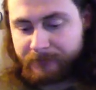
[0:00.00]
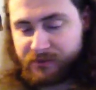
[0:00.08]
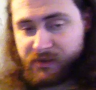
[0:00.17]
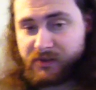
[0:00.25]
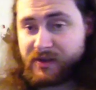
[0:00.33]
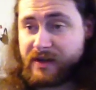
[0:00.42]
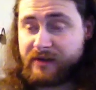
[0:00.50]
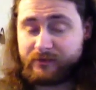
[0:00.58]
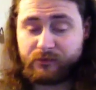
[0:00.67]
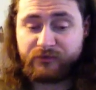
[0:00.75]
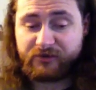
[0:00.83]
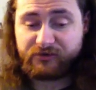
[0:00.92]
But yeah.
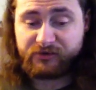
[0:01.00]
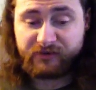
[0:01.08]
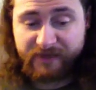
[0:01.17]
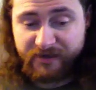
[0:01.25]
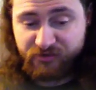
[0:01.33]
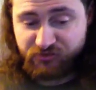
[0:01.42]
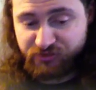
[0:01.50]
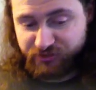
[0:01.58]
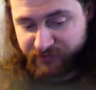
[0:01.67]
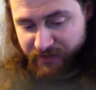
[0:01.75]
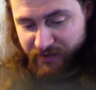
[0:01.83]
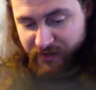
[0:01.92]
It was actually last
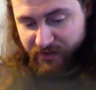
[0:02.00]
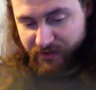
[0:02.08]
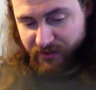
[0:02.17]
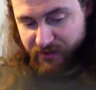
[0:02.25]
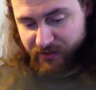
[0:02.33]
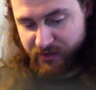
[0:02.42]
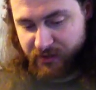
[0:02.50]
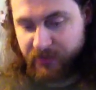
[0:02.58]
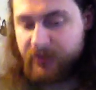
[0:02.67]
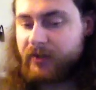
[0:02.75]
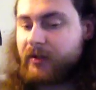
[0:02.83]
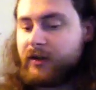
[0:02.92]
year that I
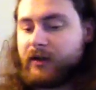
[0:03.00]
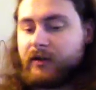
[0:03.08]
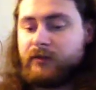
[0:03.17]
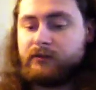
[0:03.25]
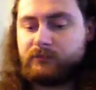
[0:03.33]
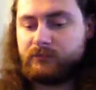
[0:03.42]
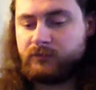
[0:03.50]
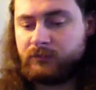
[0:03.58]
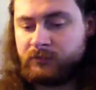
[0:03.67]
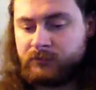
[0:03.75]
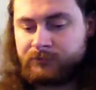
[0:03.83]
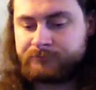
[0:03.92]

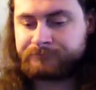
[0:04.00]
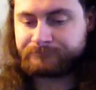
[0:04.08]
uh,